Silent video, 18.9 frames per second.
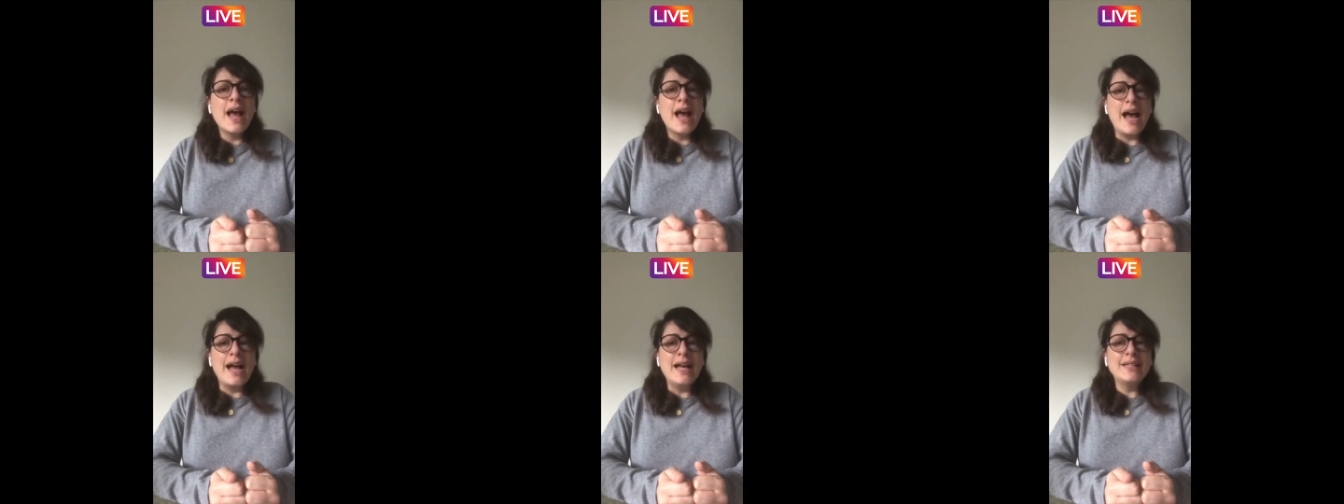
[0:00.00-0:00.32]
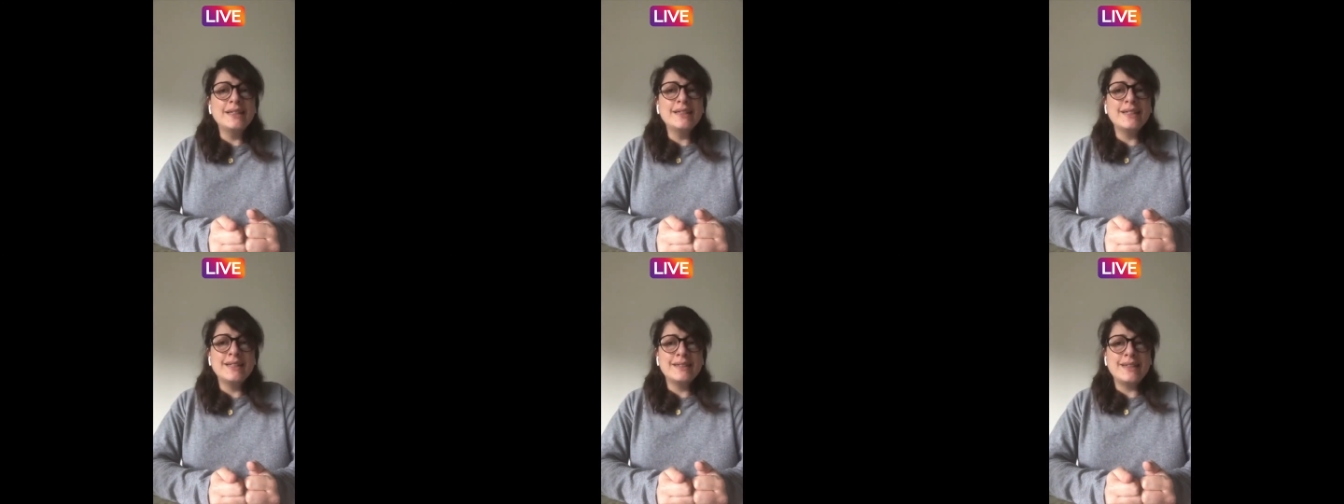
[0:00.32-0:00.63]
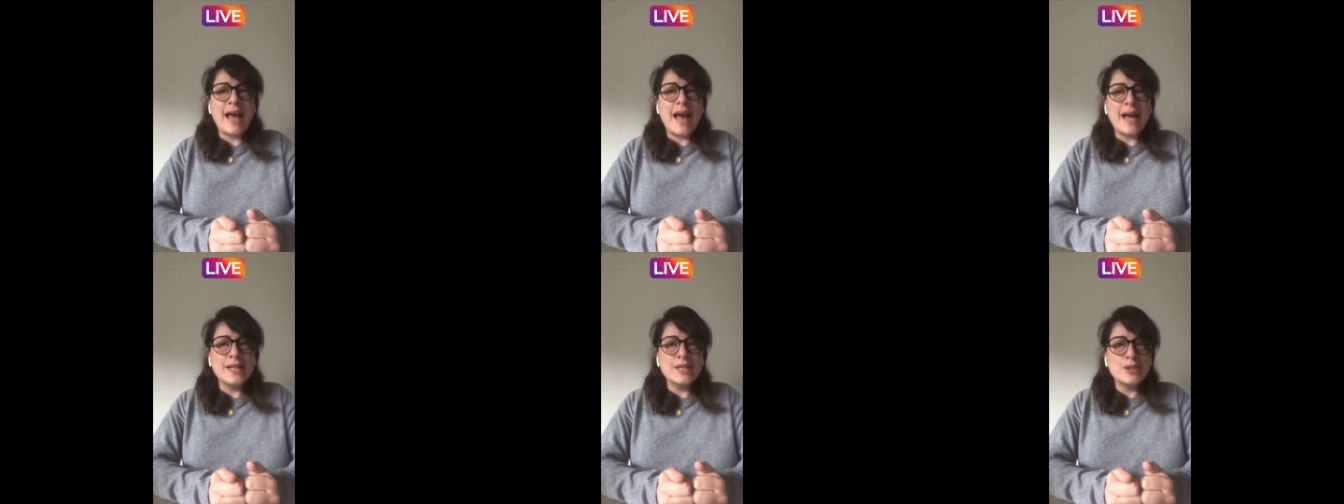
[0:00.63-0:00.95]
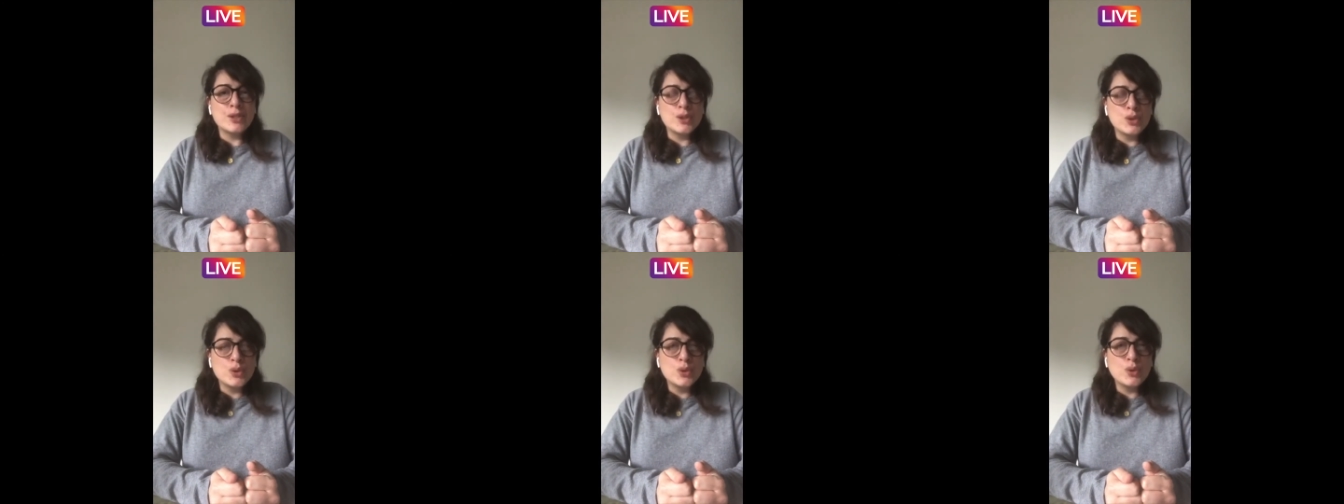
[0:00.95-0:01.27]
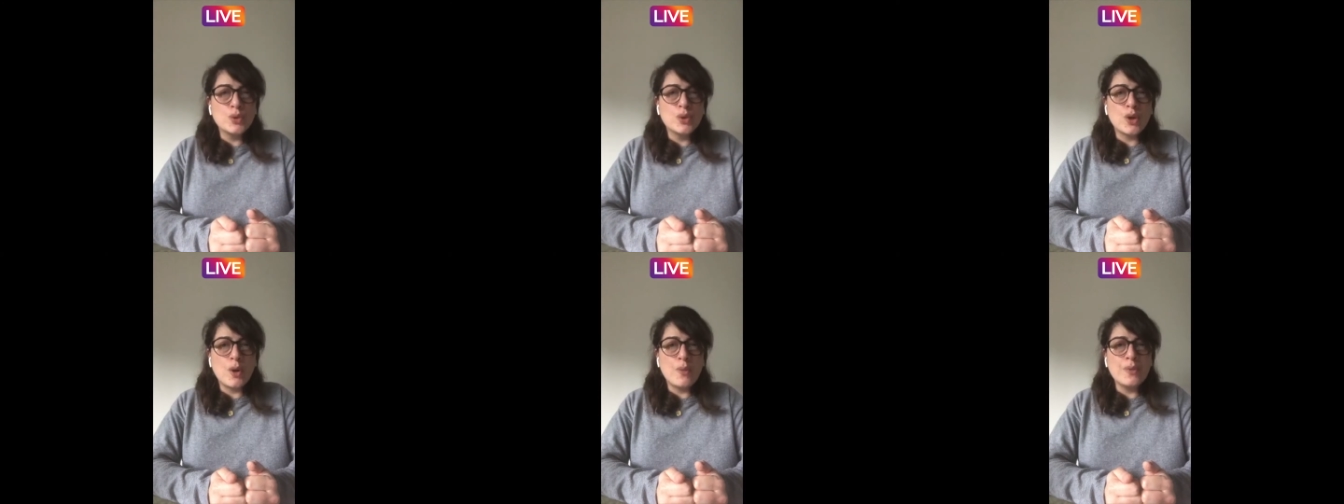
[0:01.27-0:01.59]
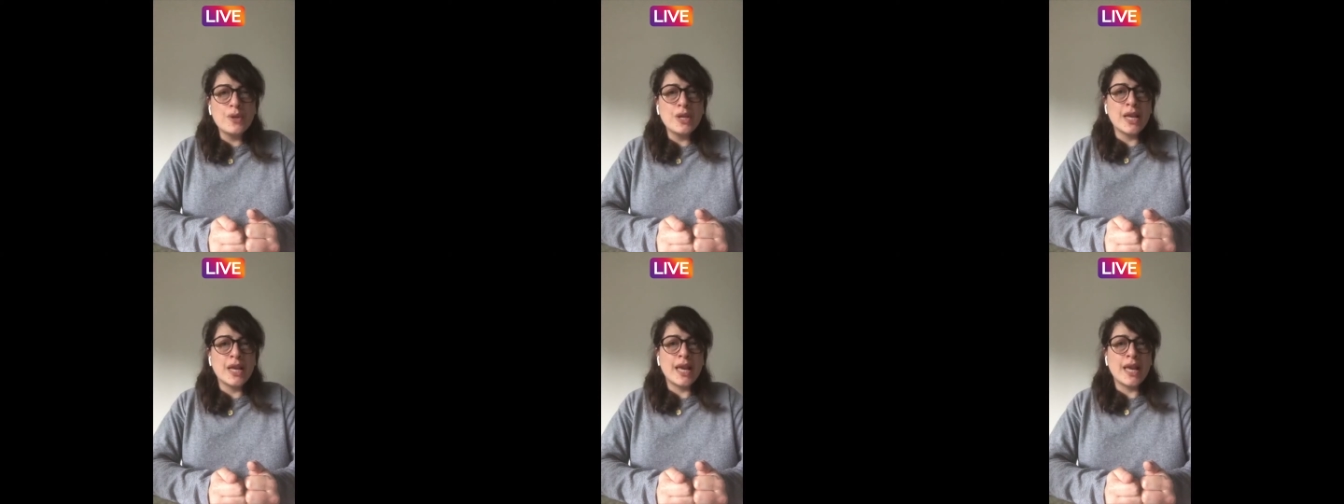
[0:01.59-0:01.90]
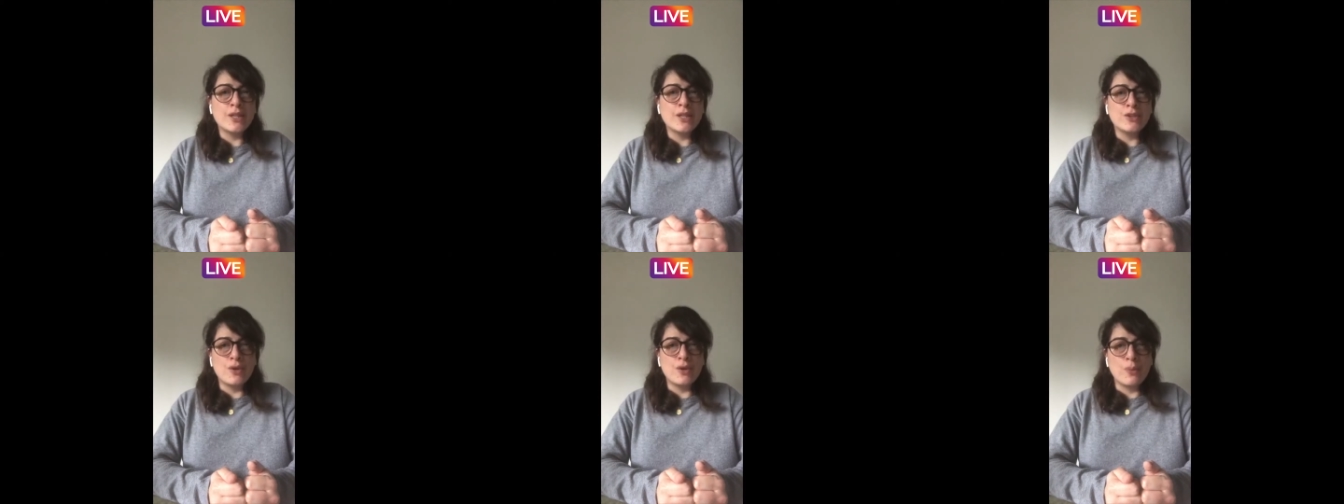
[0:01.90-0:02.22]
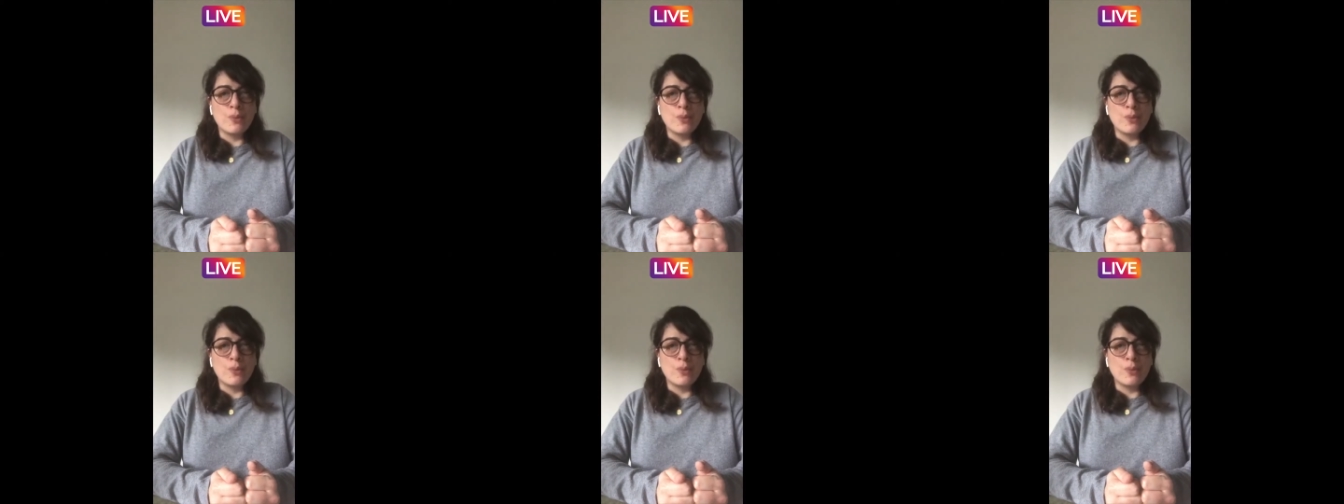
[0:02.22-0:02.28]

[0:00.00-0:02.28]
and it has to communicate your